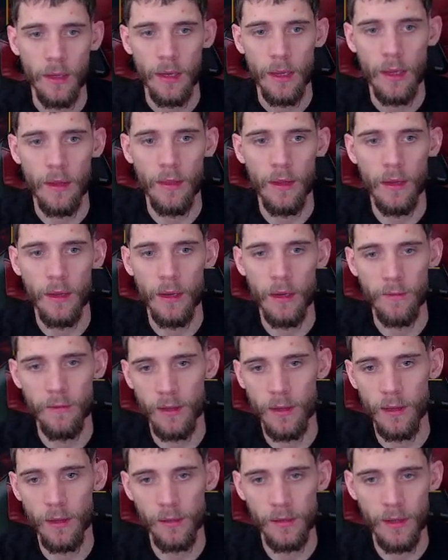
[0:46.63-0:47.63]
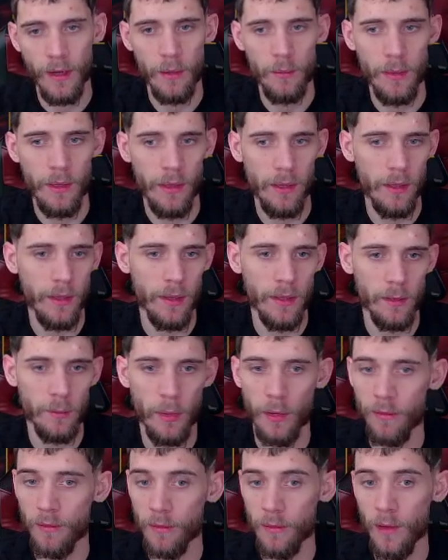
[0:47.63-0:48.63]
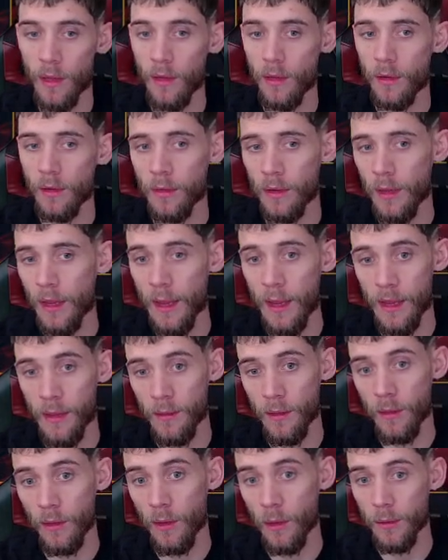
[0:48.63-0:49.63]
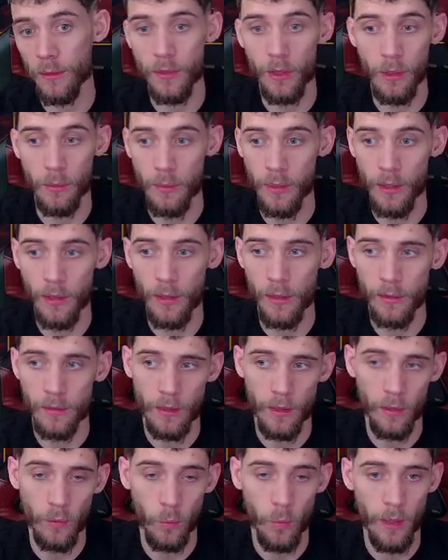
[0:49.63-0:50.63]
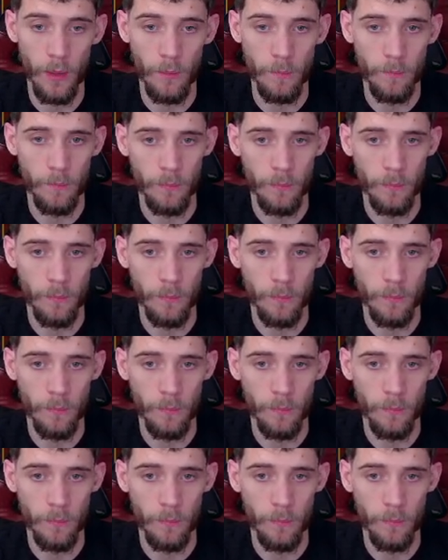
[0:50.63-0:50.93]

And then if it kills an enemy, he gets Perfect Veil, and the lowest turn meter does as well.